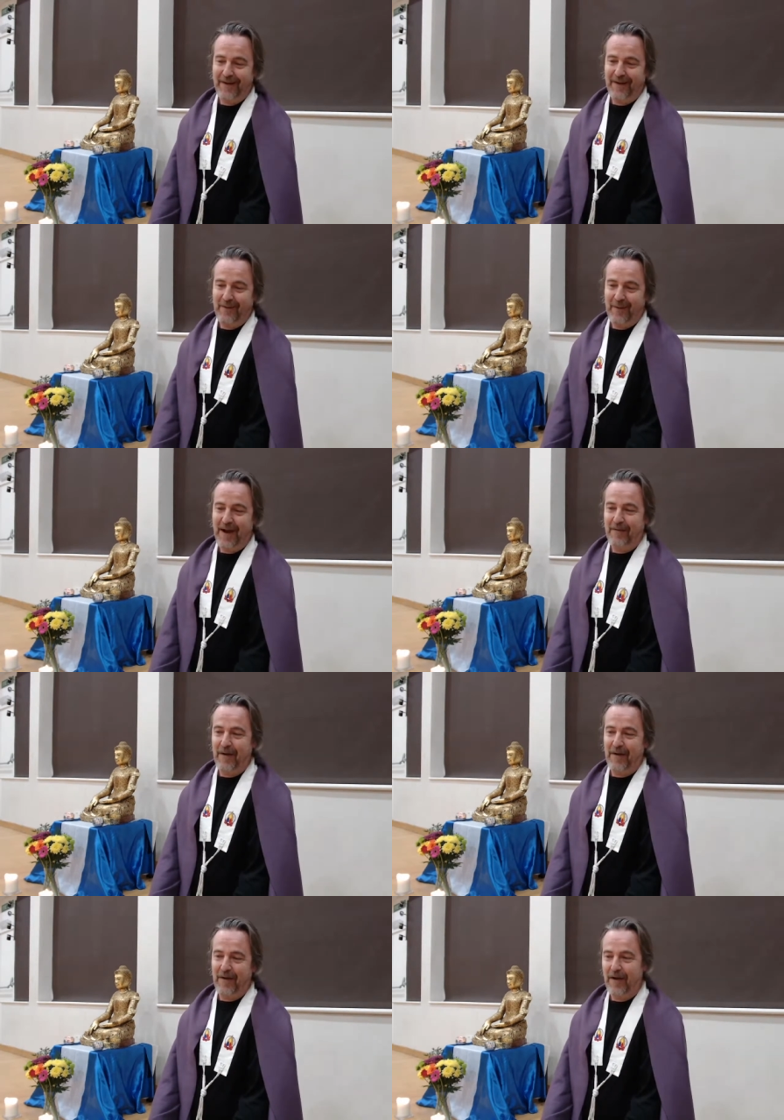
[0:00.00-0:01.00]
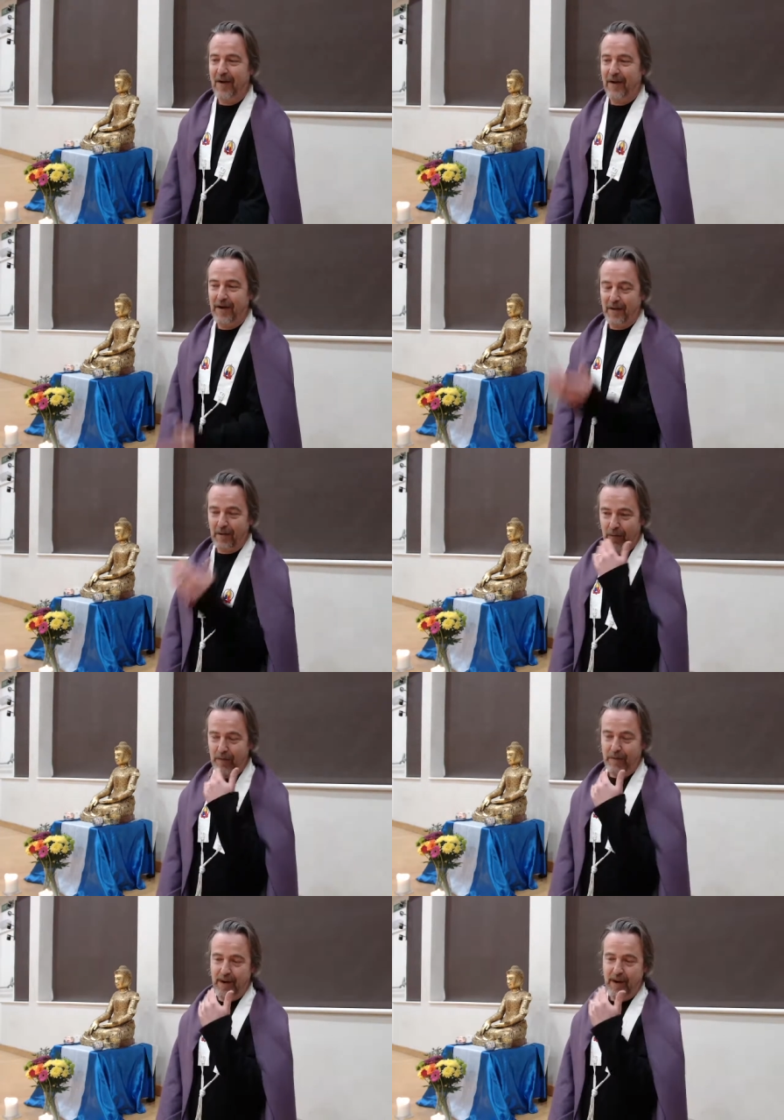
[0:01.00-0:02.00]
we have our kind of
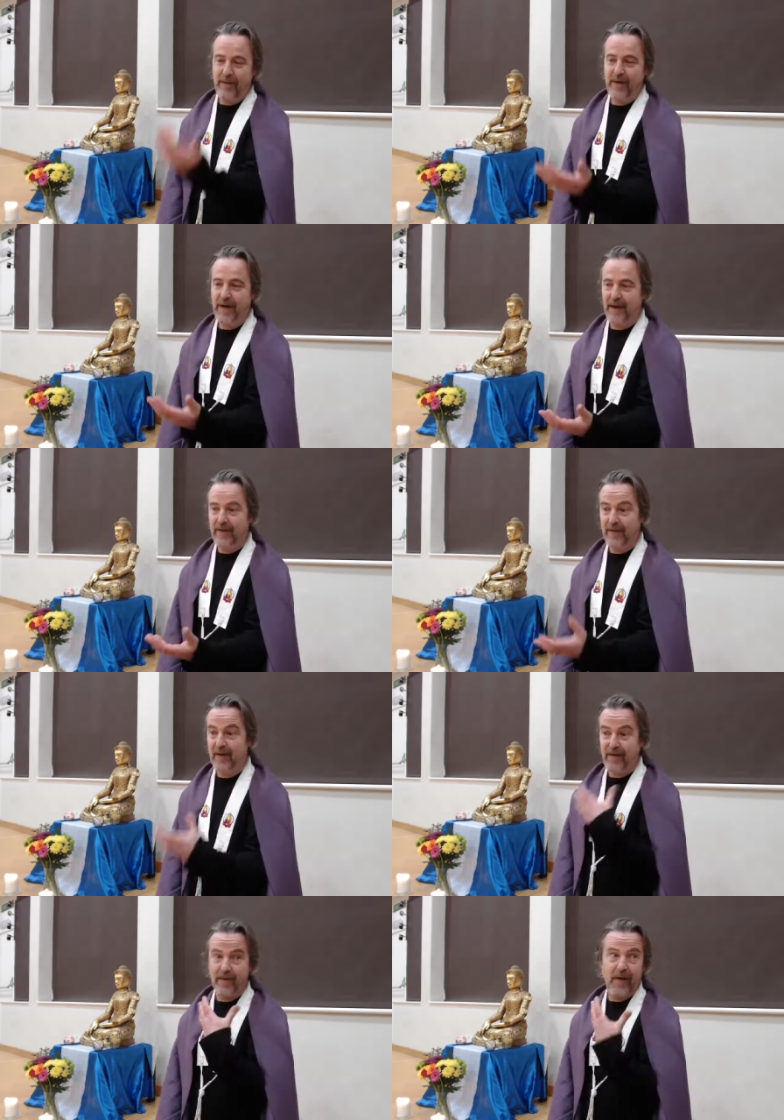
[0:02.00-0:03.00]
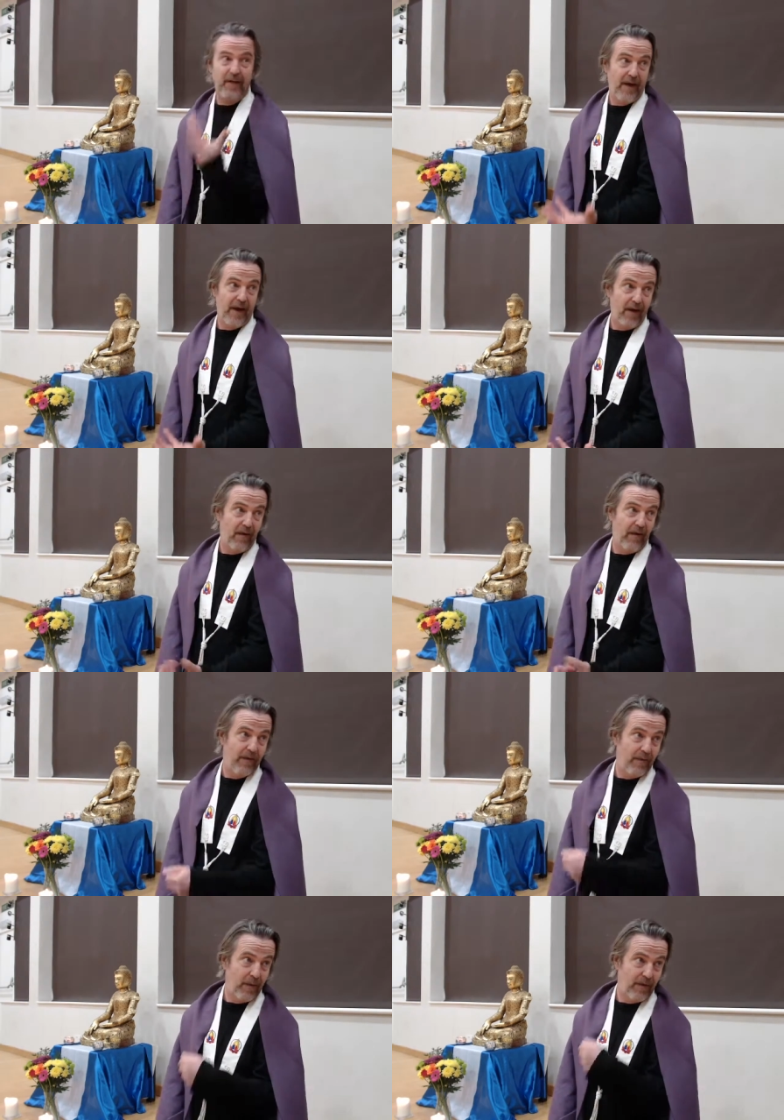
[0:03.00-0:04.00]
ordinary everyday sense of ourselves
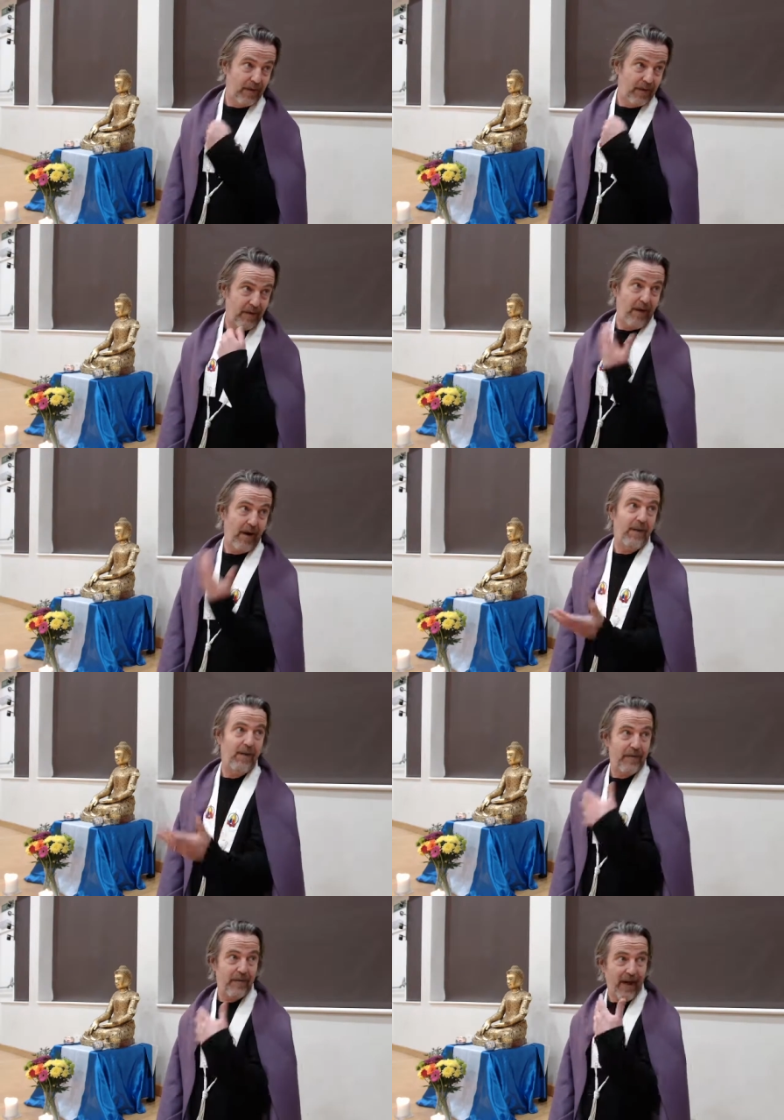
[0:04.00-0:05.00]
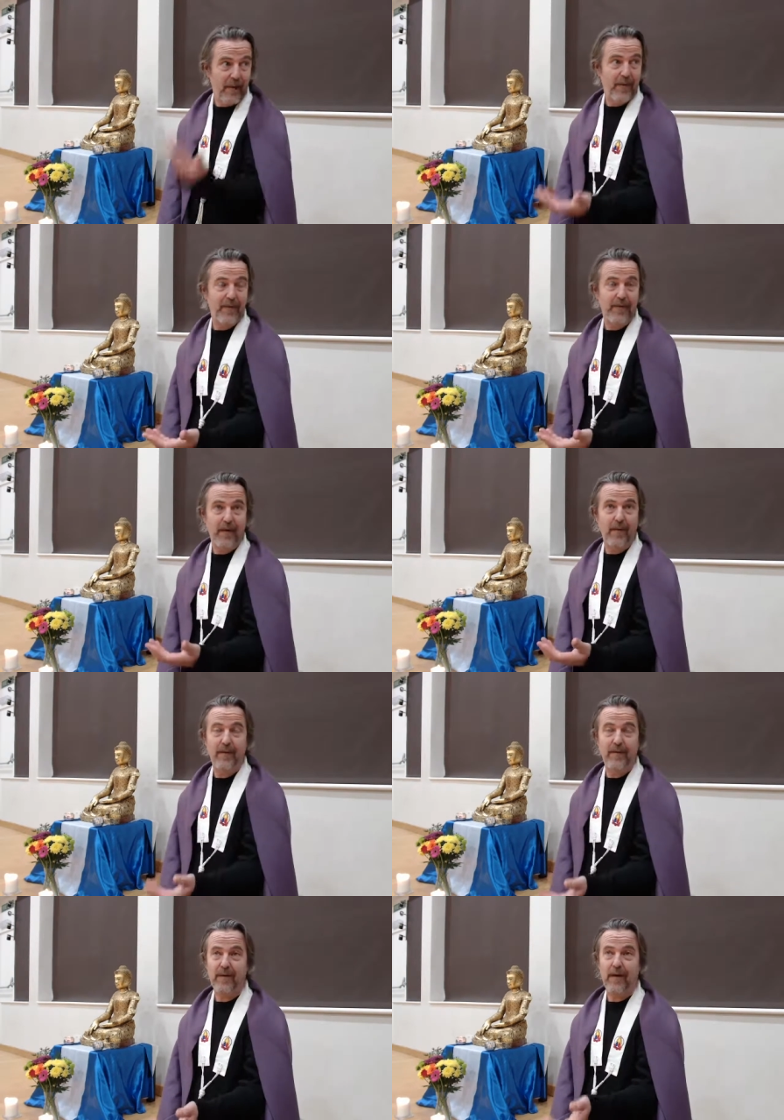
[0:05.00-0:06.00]
and wanting to grow and develop and so on.
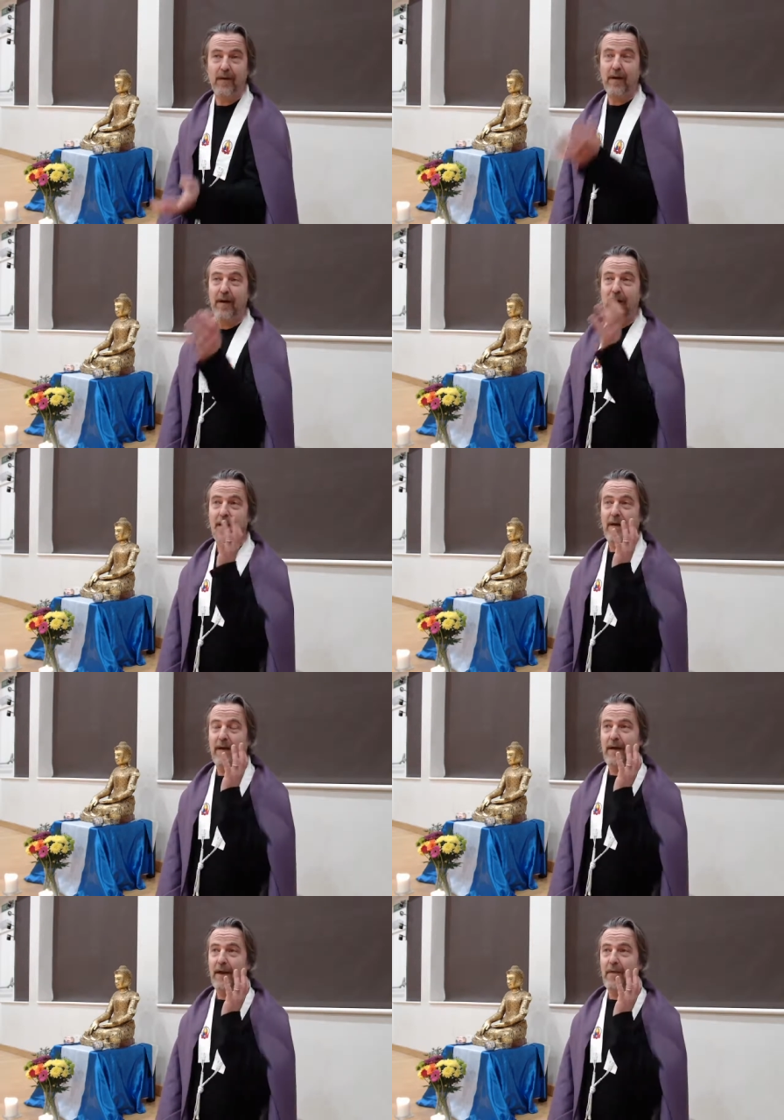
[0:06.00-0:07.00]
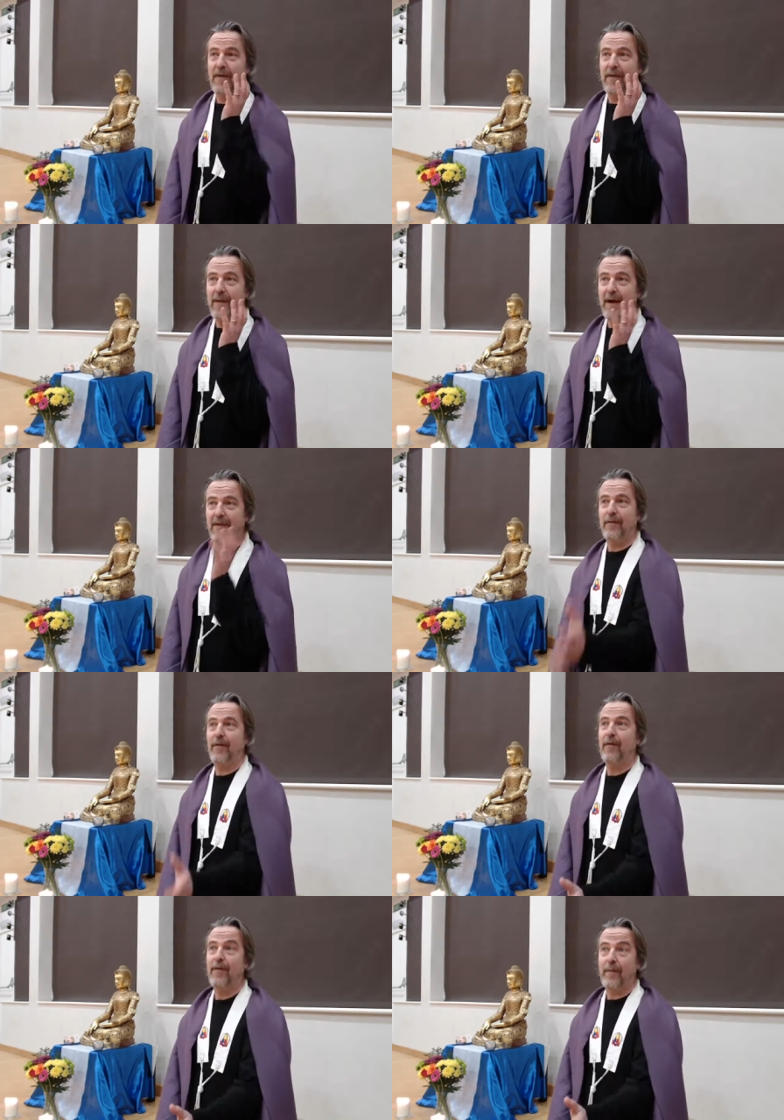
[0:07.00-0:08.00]
So, in a way, the metaphor
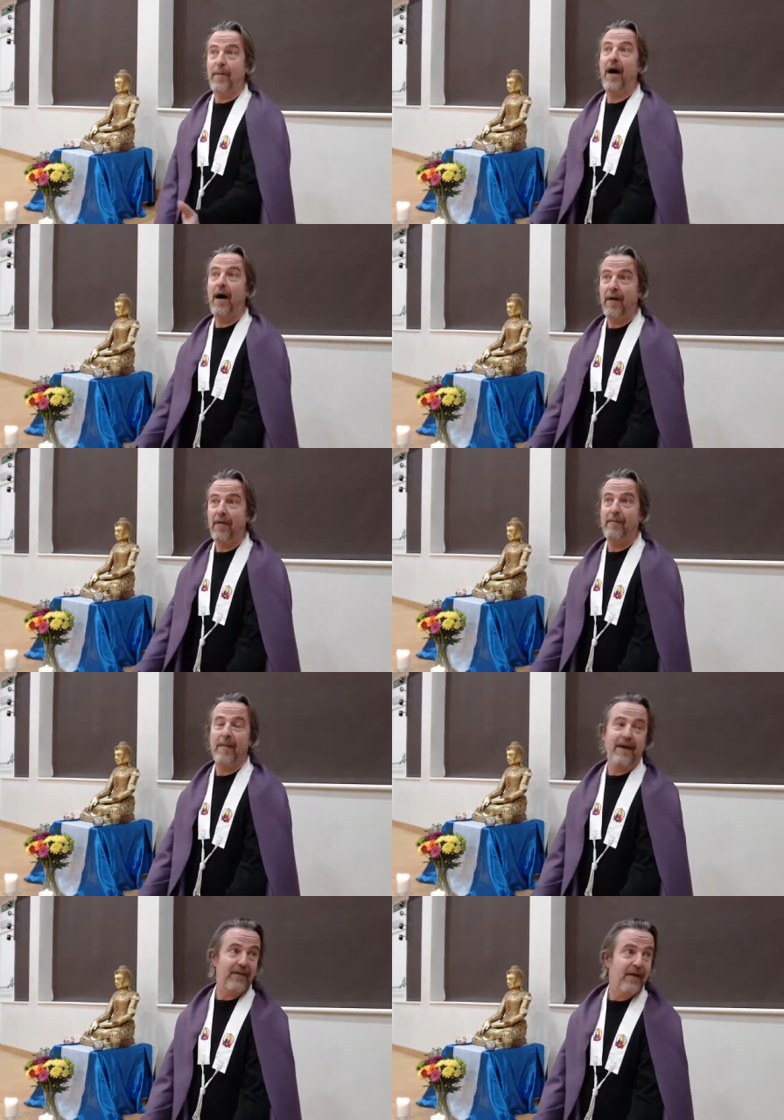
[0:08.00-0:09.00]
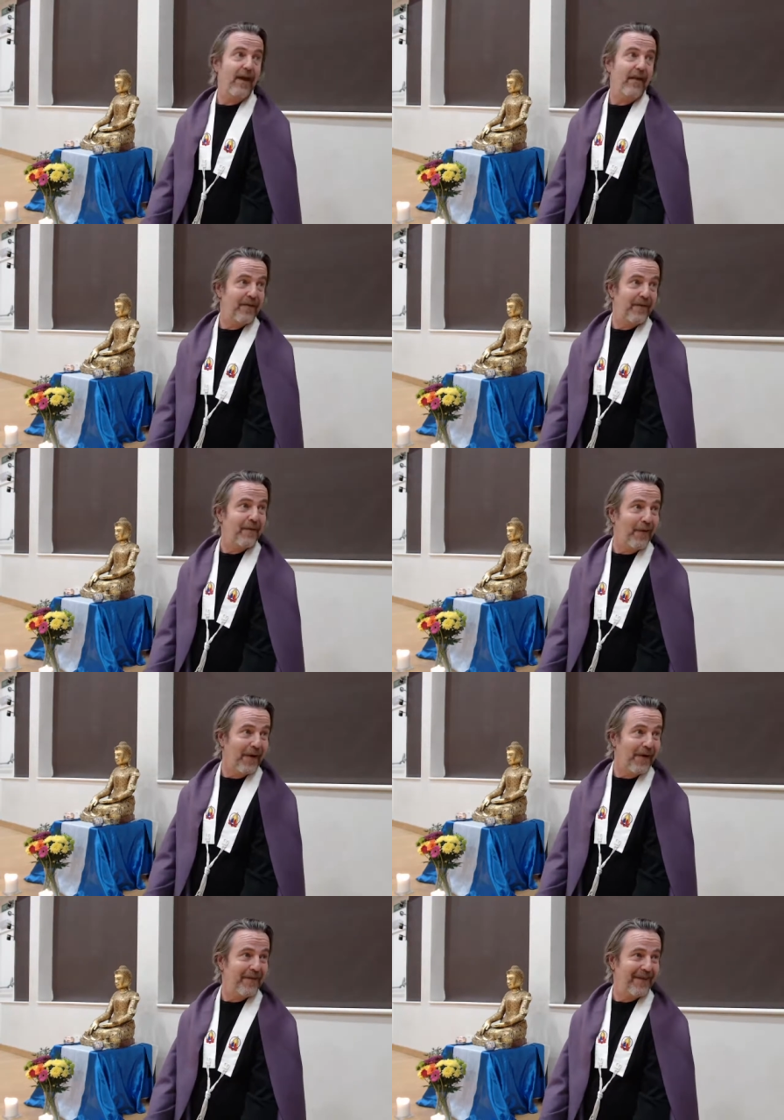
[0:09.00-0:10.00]
of the path makes sense for
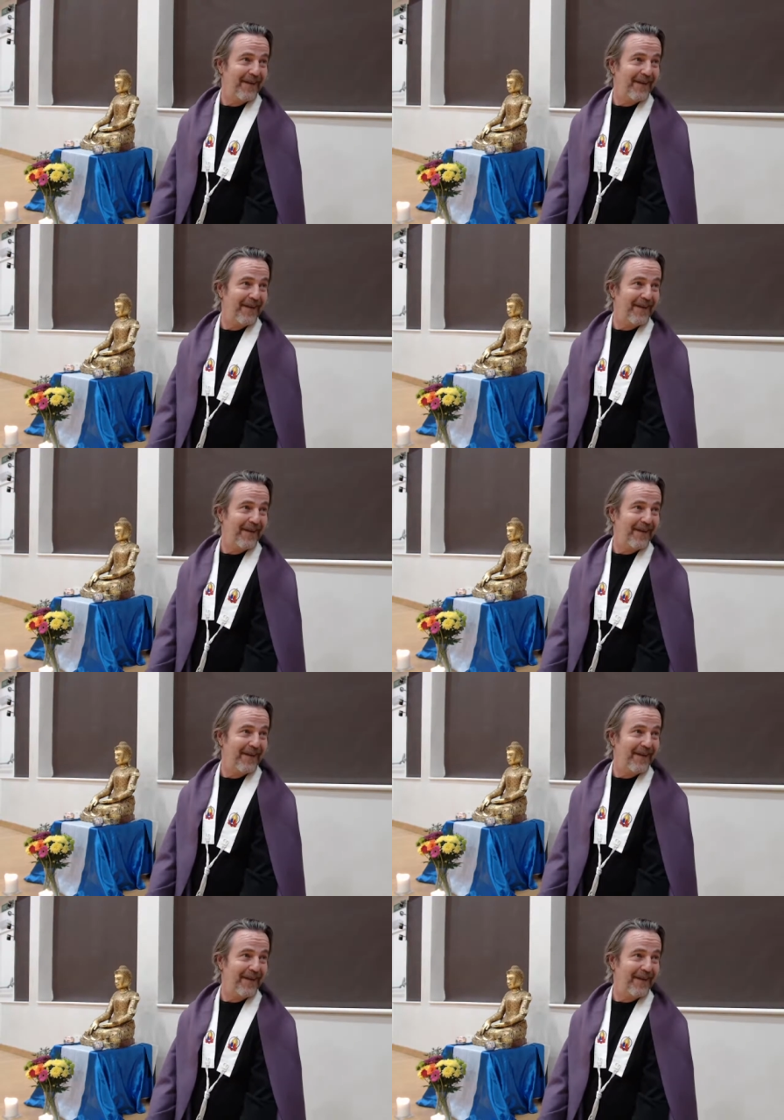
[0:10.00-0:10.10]
us.